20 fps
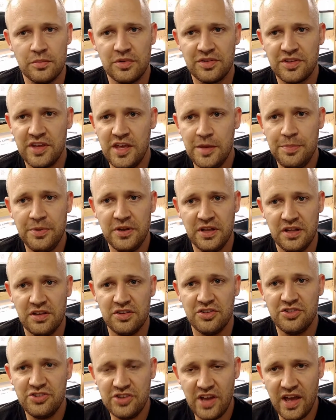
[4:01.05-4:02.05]
is keeping it in
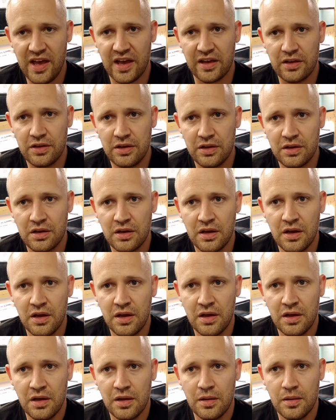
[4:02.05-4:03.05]
check,
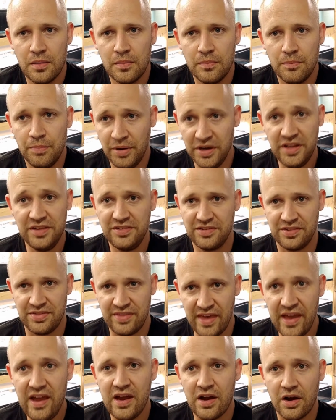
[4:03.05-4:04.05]
but it's
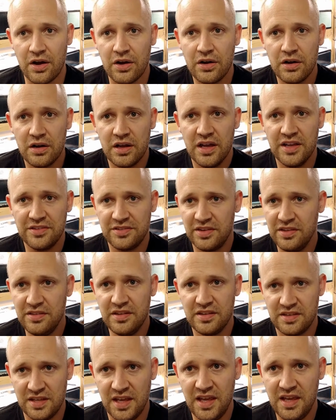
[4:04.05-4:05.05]
there. It's in the
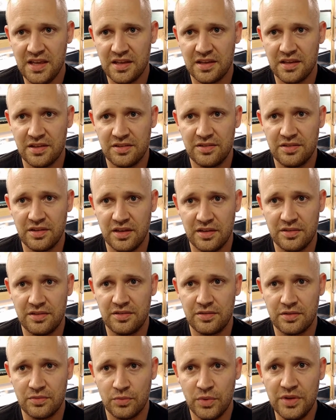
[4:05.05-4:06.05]
tank,
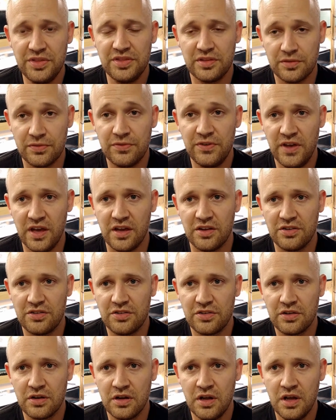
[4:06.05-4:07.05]
it's with the
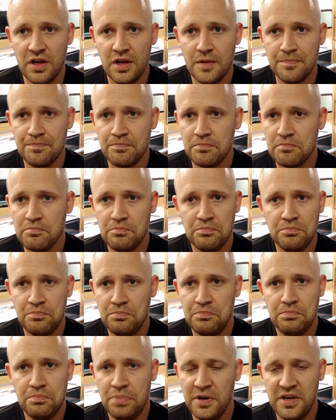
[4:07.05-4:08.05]
fish.
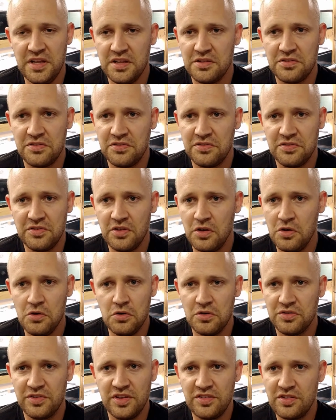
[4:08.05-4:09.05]
But it's
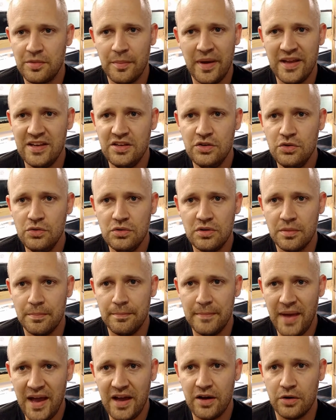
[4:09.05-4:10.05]
such a minute
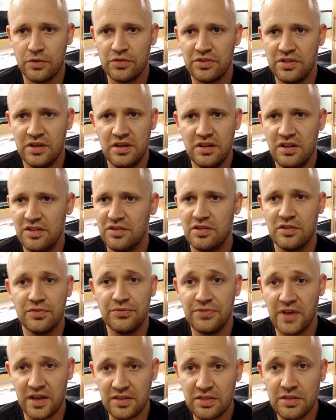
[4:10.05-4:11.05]
amount that it doesn't
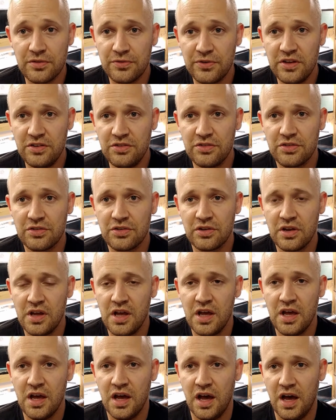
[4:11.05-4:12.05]
affect the fish.
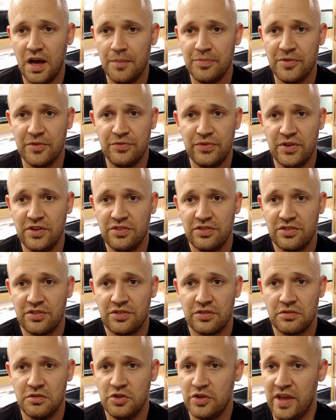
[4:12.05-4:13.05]
The
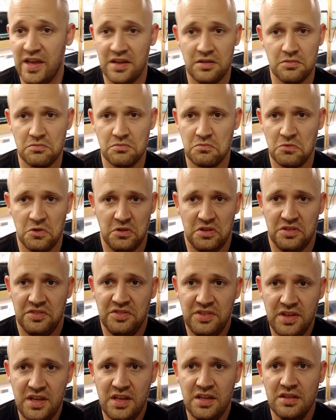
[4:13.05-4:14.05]
fish, you can't really
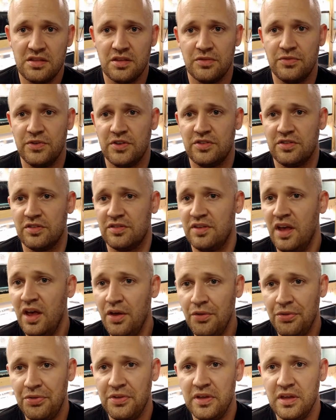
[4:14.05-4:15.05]
see it, the fish is
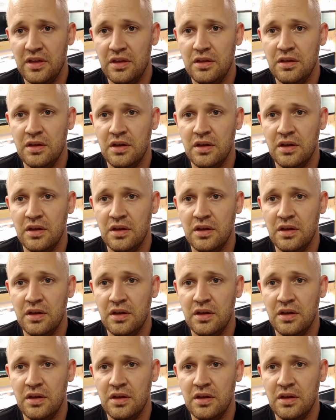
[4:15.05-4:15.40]
healthy